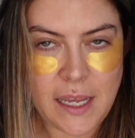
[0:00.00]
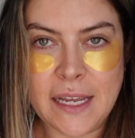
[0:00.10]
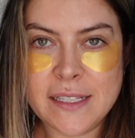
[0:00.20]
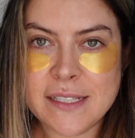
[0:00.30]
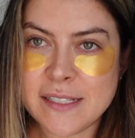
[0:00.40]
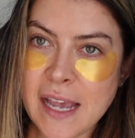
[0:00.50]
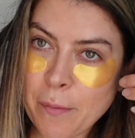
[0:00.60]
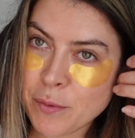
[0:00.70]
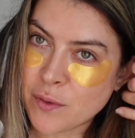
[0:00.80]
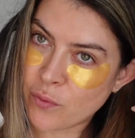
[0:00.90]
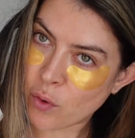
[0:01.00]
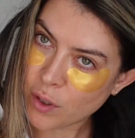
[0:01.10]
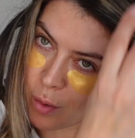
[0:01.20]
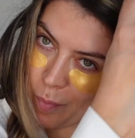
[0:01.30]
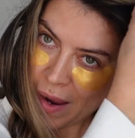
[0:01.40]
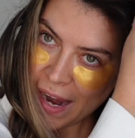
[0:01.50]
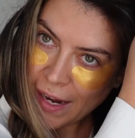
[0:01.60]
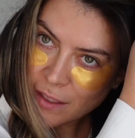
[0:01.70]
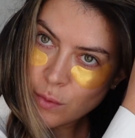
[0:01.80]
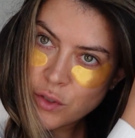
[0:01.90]
except for your
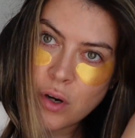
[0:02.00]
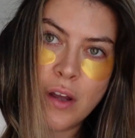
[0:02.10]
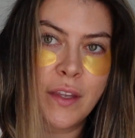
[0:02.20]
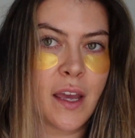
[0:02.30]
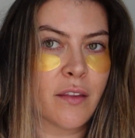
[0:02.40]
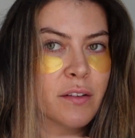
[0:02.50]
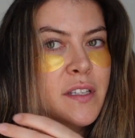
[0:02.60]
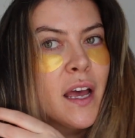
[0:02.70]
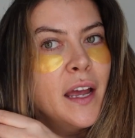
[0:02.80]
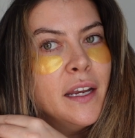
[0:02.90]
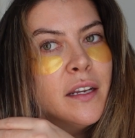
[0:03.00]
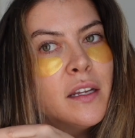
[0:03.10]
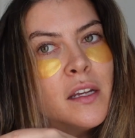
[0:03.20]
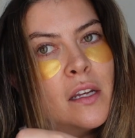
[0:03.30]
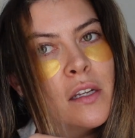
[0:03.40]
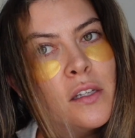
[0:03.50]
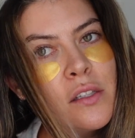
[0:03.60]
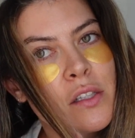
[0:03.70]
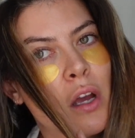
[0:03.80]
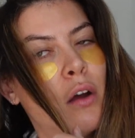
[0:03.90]
bangs, which are on the other side.
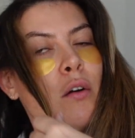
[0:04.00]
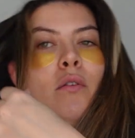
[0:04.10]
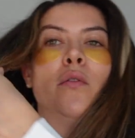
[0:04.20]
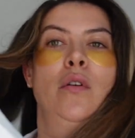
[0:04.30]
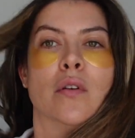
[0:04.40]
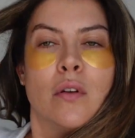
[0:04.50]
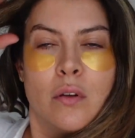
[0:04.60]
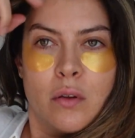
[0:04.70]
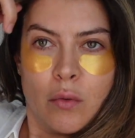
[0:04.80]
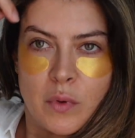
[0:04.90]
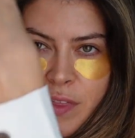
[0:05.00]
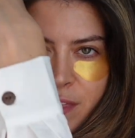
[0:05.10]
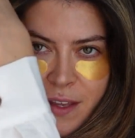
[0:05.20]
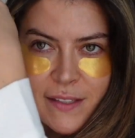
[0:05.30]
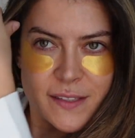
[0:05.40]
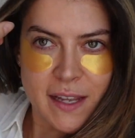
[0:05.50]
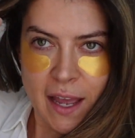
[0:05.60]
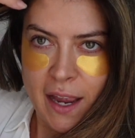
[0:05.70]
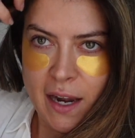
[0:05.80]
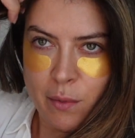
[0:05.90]
So with this
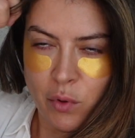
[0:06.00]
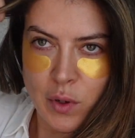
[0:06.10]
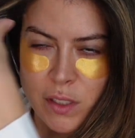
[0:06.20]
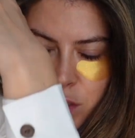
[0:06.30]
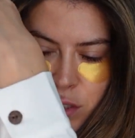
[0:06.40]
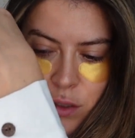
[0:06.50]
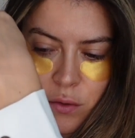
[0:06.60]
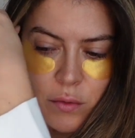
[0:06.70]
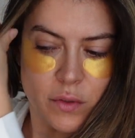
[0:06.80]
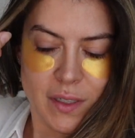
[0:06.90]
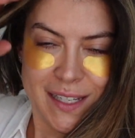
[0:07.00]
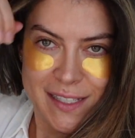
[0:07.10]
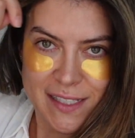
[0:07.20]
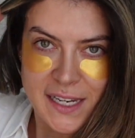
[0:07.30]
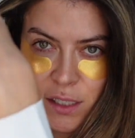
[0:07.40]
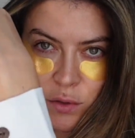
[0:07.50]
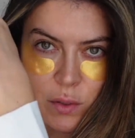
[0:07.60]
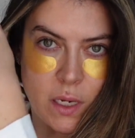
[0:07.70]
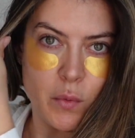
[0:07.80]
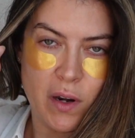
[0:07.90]
side, I'm going to continue
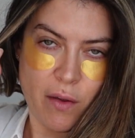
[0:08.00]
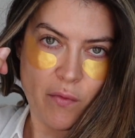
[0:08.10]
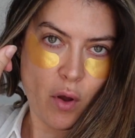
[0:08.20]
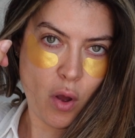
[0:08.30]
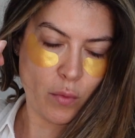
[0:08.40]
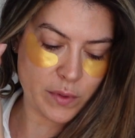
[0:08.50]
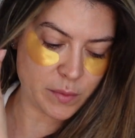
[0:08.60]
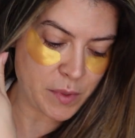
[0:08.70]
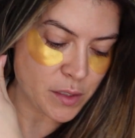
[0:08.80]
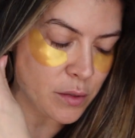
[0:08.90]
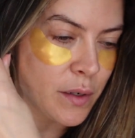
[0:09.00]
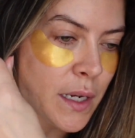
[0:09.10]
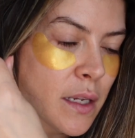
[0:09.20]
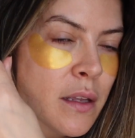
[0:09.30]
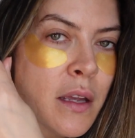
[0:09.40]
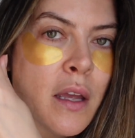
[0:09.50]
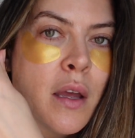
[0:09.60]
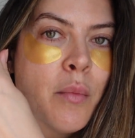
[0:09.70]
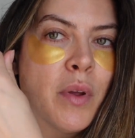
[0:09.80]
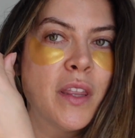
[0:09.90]
doing what I've always been doing,
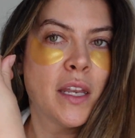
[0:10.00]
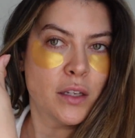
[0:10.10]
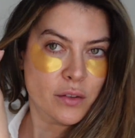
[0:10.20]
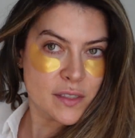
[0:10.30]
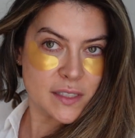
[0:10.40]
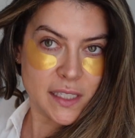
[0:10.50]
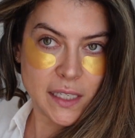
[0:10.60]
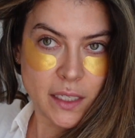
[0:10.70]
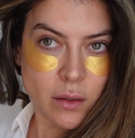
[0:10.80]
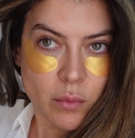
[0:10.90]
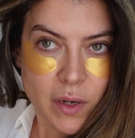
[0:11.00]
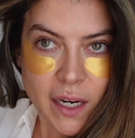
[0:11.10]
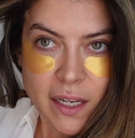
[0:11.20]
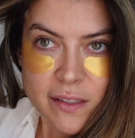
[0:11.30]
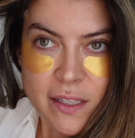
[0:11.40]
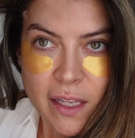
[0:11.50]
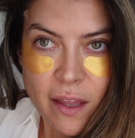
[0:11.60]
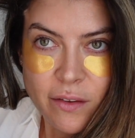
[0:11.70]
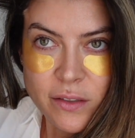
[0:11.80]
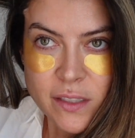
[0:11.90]
but then you'll see when I get to the
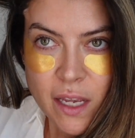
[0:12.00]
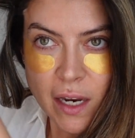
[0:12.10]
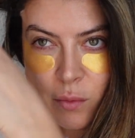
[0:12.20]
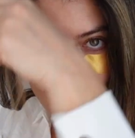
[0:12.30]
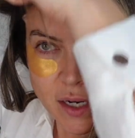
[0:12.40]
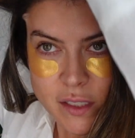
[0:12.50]
other side what I